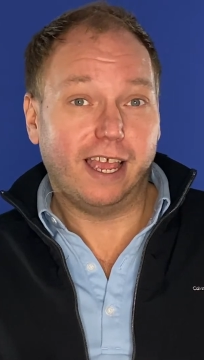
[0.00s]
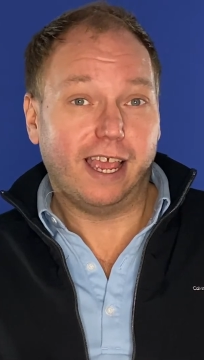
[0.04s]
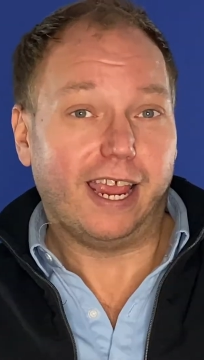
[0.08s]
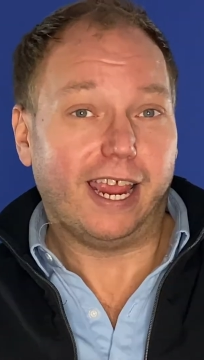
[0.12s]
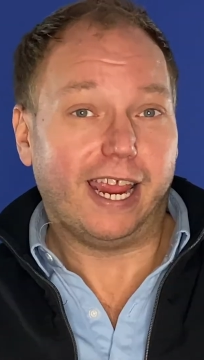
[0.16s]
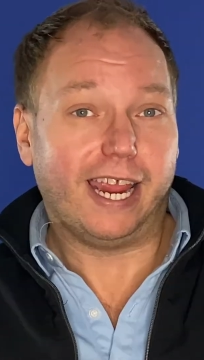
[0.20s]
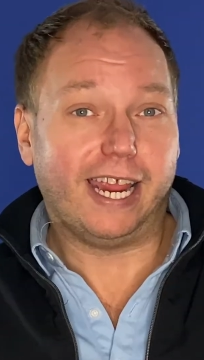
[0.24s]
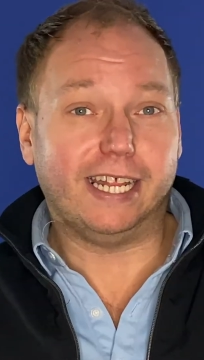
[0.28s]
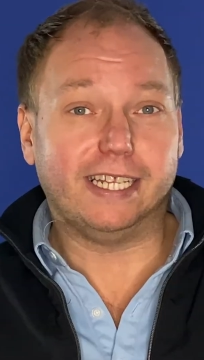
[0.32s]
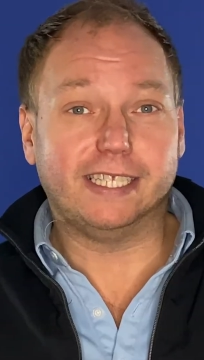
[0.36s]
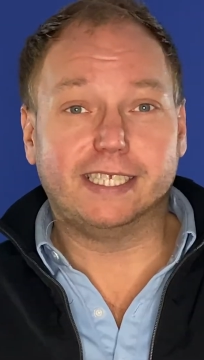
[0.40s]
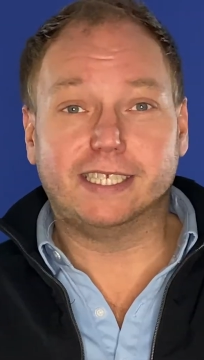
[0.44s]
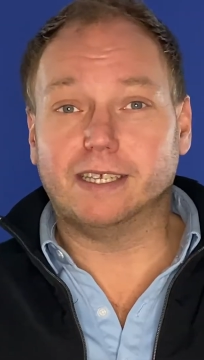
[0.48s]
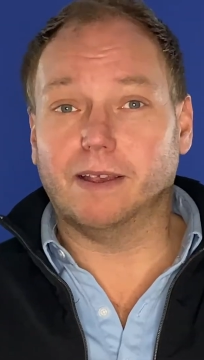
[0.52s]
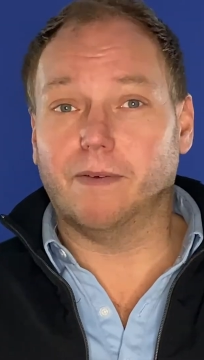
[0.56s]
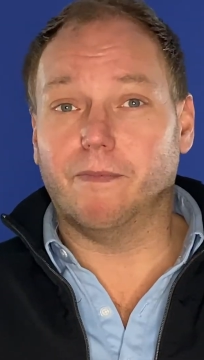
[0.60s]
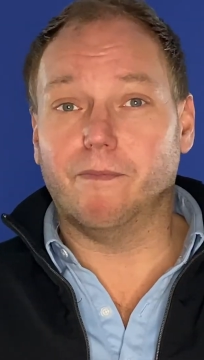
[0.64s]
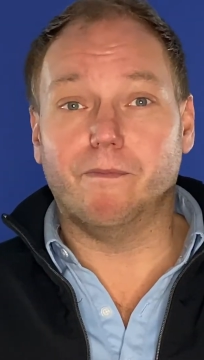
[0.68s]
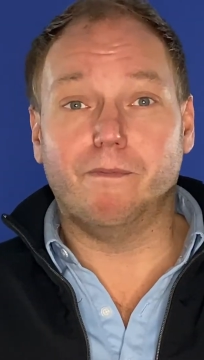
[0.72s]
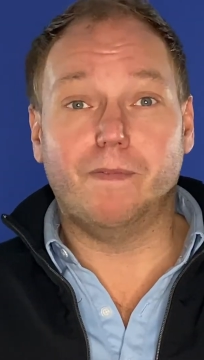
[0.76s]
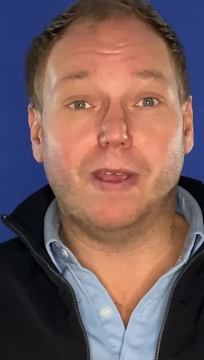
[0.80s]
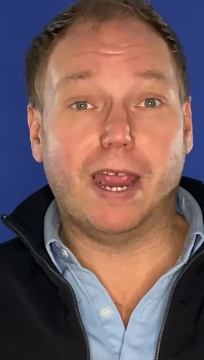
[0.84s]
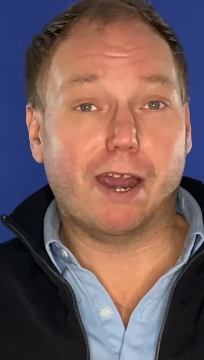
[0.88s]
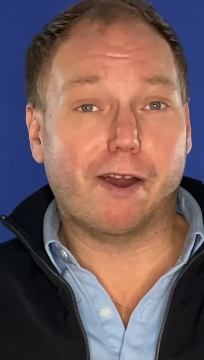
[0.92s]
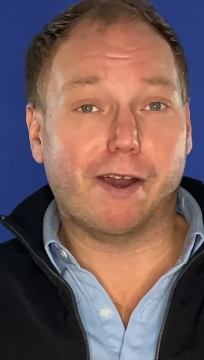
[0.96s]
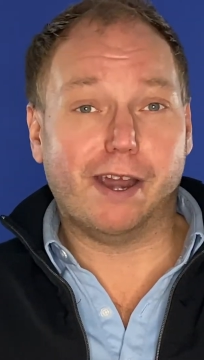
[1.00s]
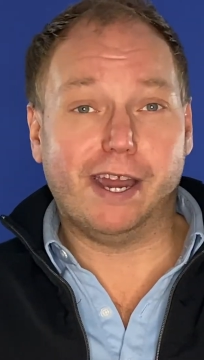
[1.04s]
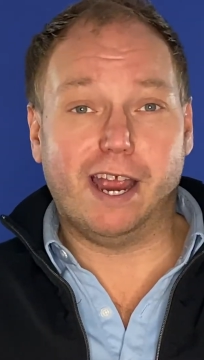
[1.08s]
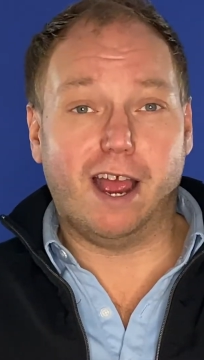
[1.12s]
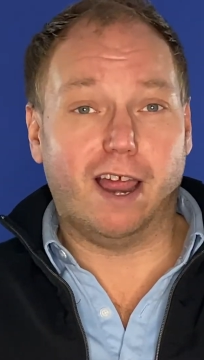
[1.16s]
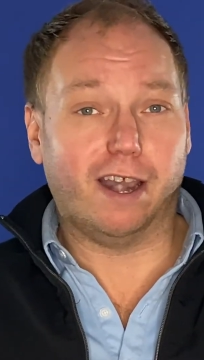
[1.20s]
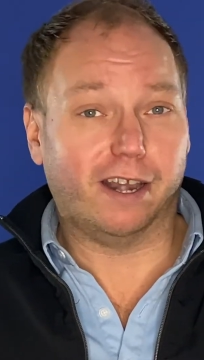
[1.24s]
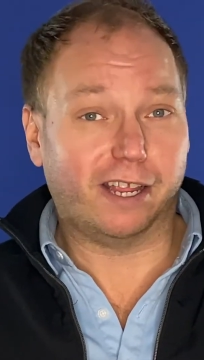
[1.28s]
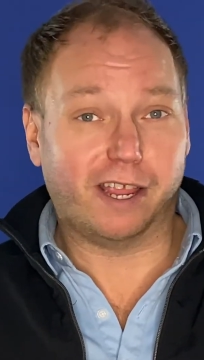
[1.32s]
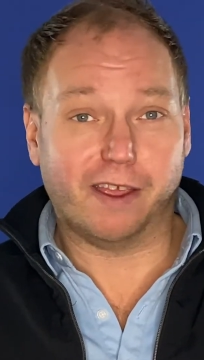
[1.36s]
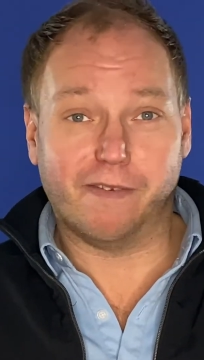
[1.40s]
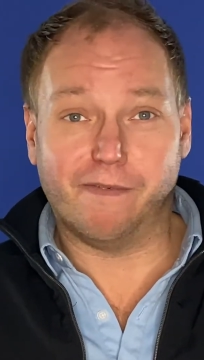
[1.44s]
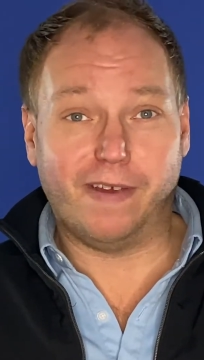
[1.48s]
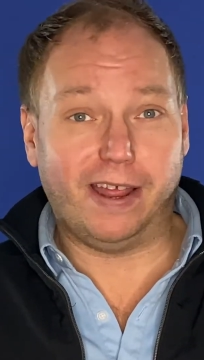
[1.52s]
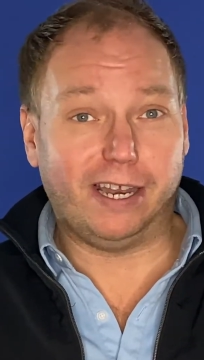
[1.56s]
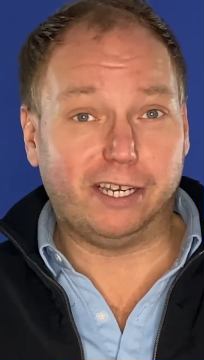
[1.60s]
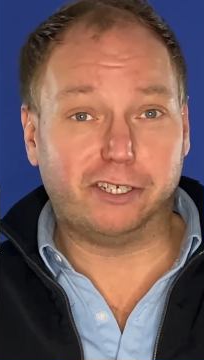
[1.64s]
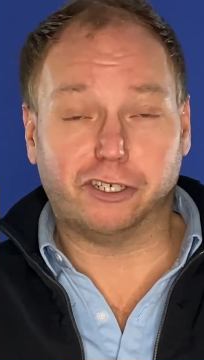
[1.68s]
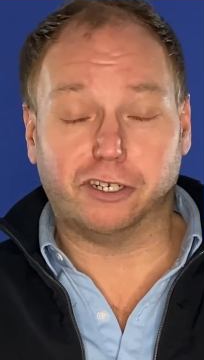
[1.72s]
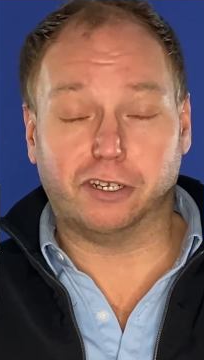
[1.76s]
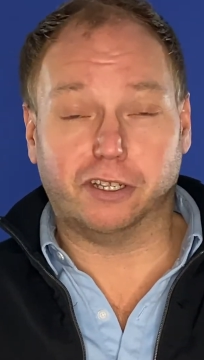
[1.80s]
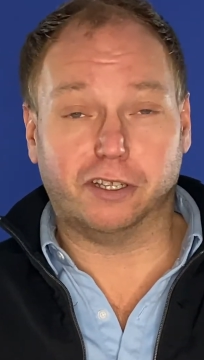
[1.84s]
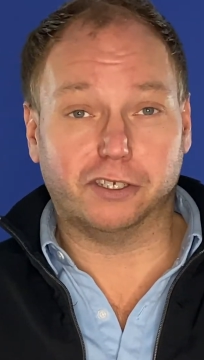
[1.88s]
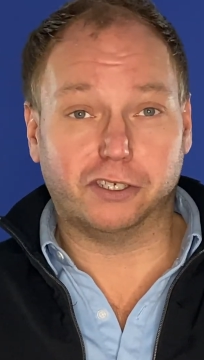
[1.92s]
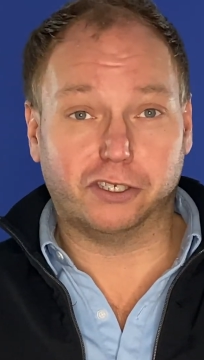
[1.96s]
in some very
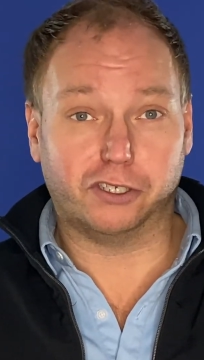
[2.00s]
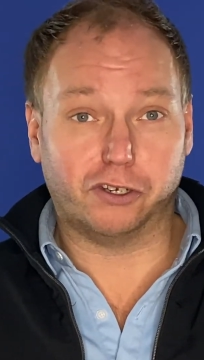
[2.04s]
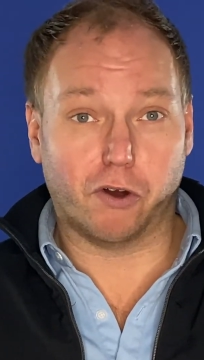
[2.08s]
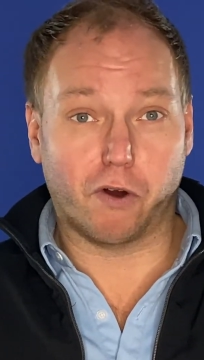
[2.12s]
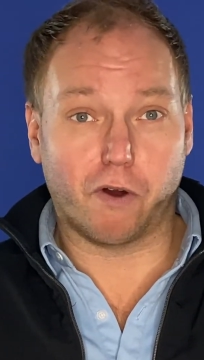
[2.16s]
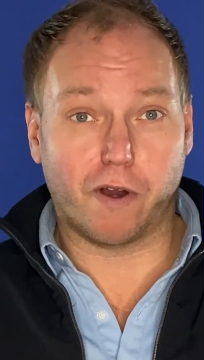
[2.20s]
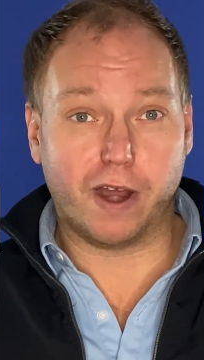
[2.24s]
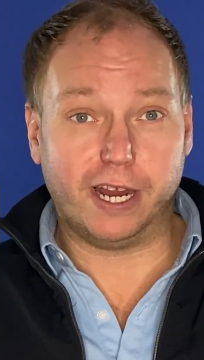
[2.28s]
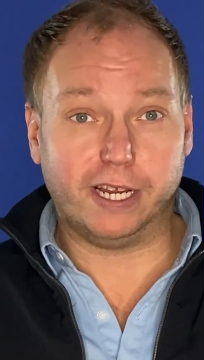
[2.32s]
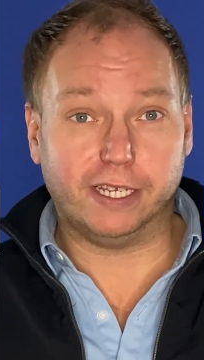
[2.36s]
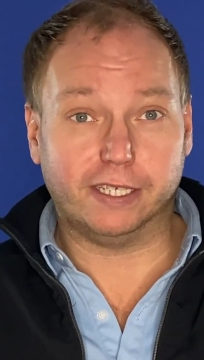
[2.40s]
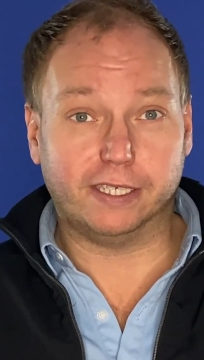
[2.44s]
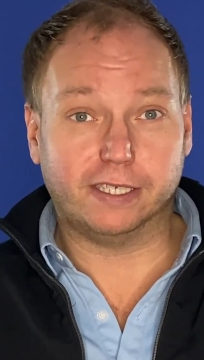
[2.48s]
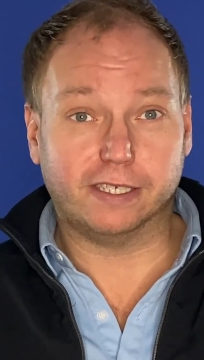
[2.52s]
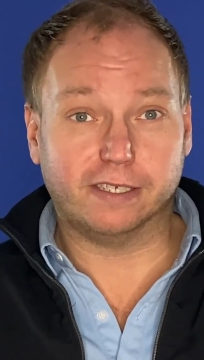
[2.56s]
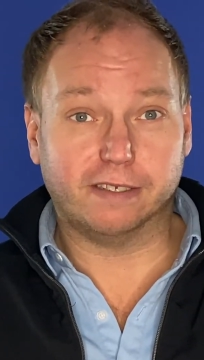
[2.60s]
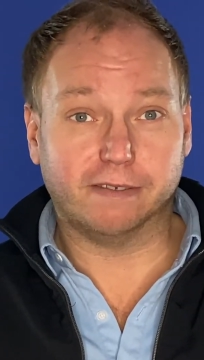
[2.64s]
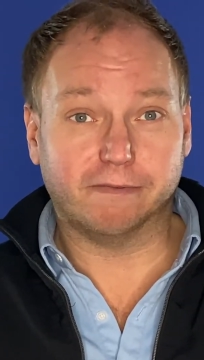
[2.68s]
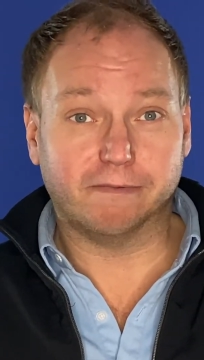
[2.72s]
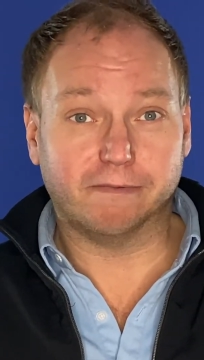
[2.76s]
unconventional stories.